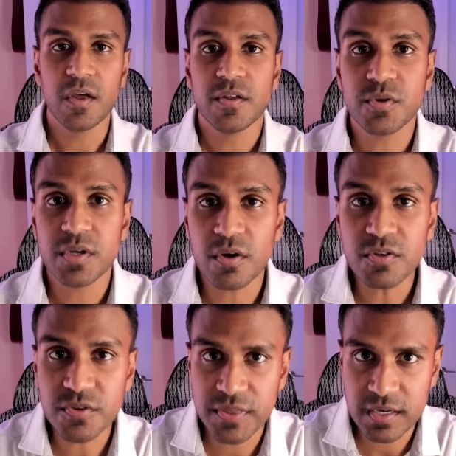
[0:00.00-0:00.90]
You can
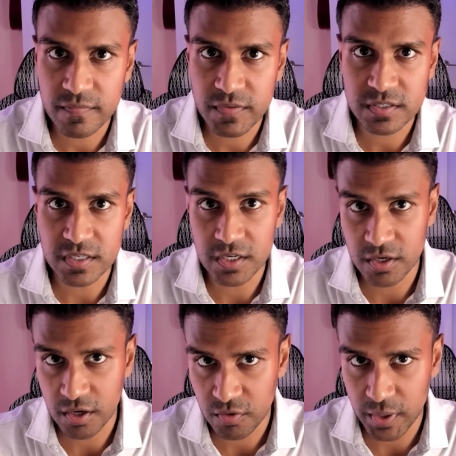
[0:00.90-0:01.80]
also think of this in
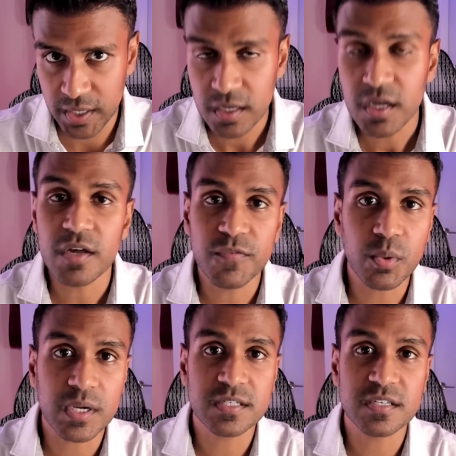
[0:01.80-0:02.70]
another way. If you
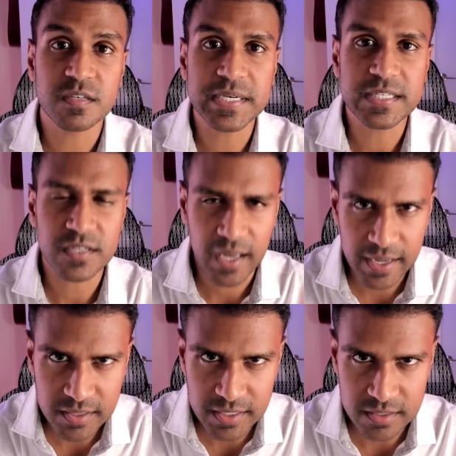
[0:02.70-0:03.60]
wanted to speak to
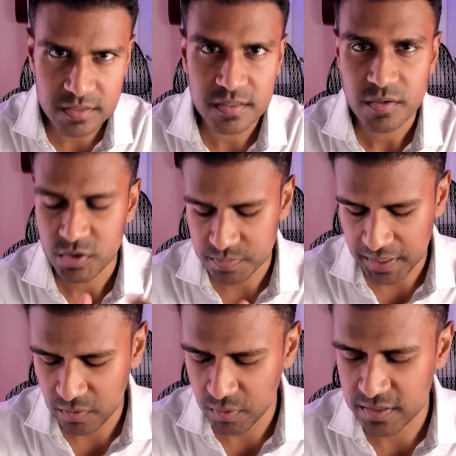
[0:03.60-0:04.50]
aliens, which
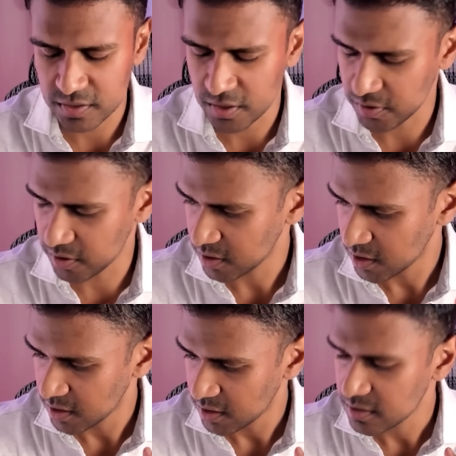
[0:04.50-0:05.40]
by the way is another
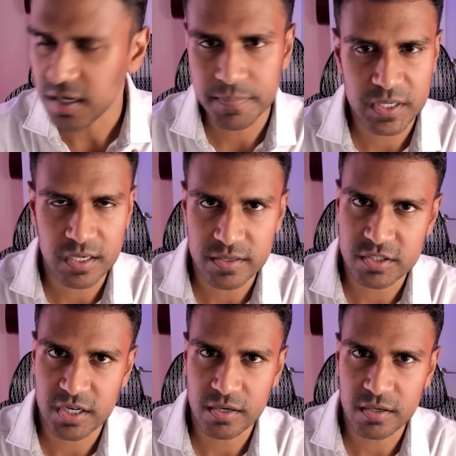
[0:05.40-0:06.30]
topic on
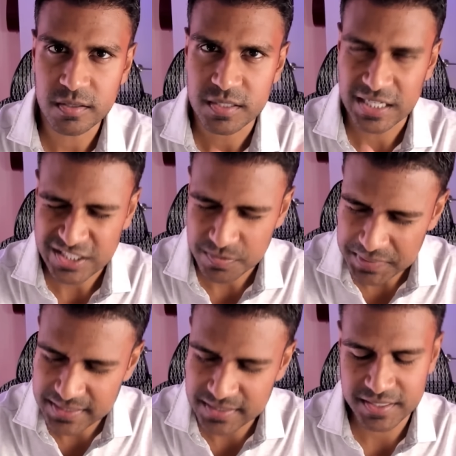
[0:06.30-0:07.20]
this channel, not
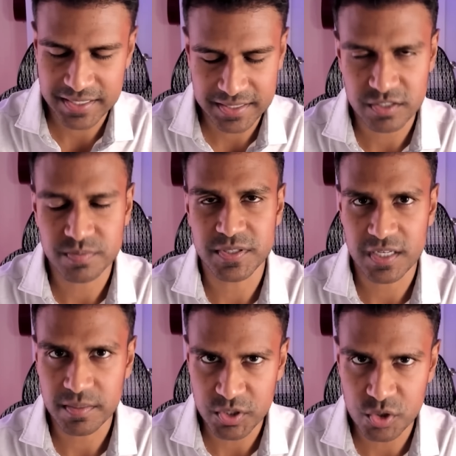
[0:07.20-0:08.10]
speaking to aliens per
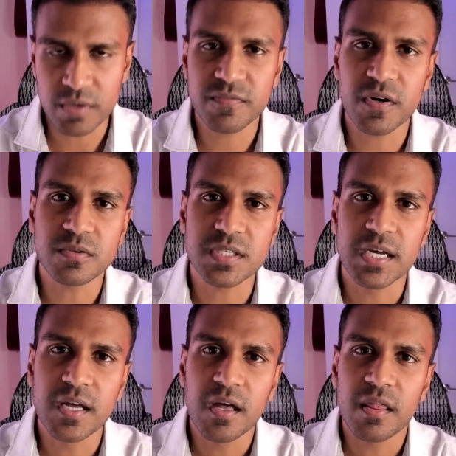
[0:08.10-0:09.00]
se, but UFOs,
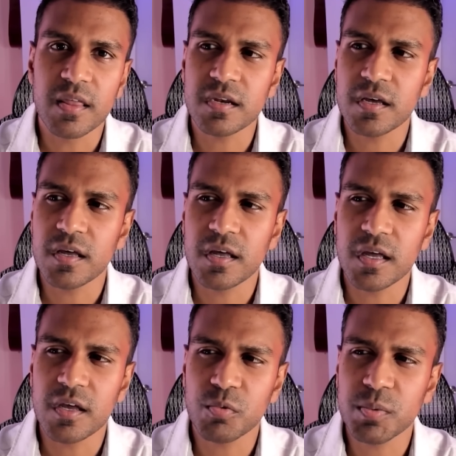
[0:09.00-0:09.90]
then
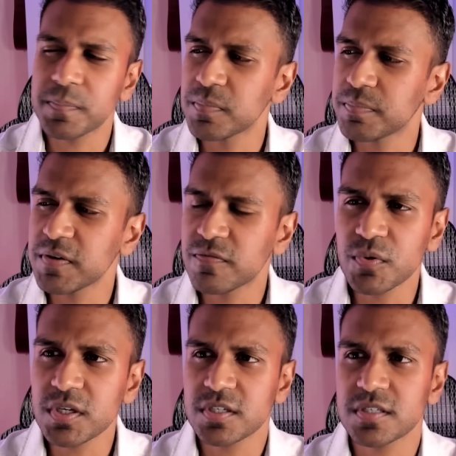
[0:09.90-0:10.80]
it would be
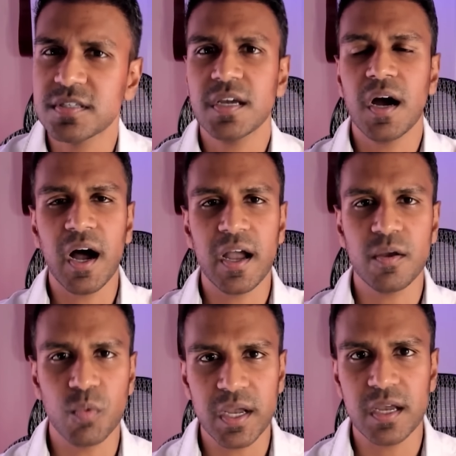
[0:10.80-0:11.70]
foolish to say
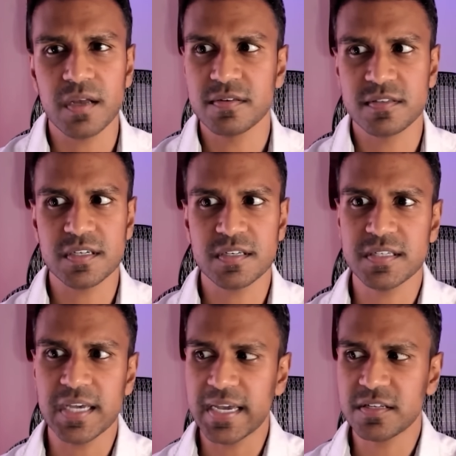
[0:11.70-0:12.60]
I weigh
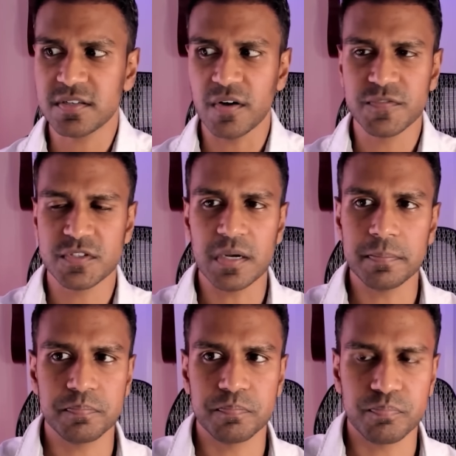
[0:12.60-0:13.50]
68 of some